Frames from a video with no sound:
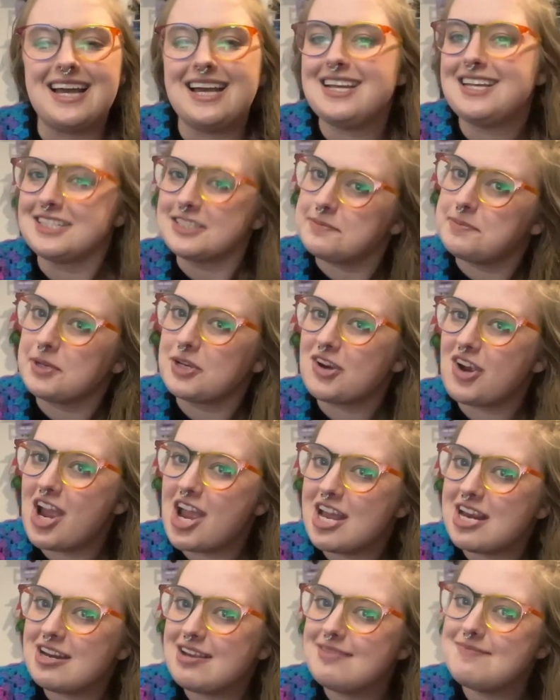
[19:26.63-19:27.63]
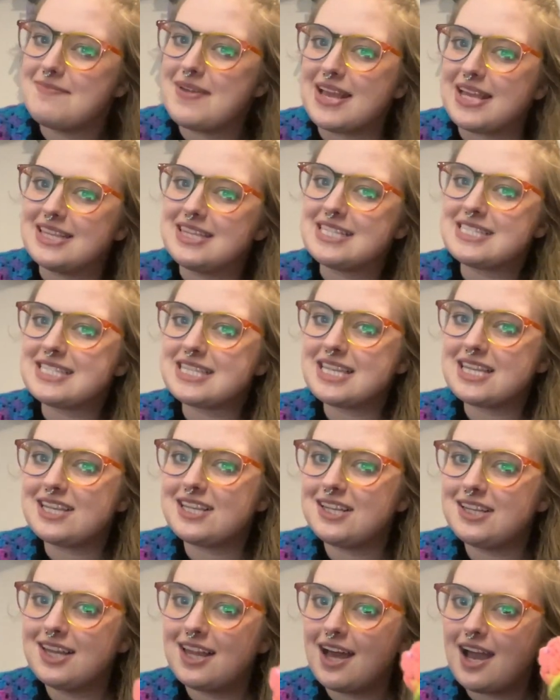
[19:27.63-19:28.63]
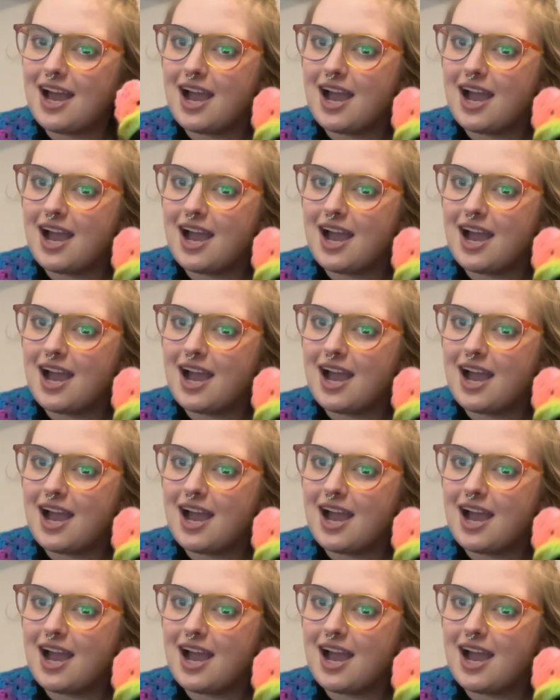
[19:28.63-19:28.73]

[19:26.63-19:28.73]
it's been great making this little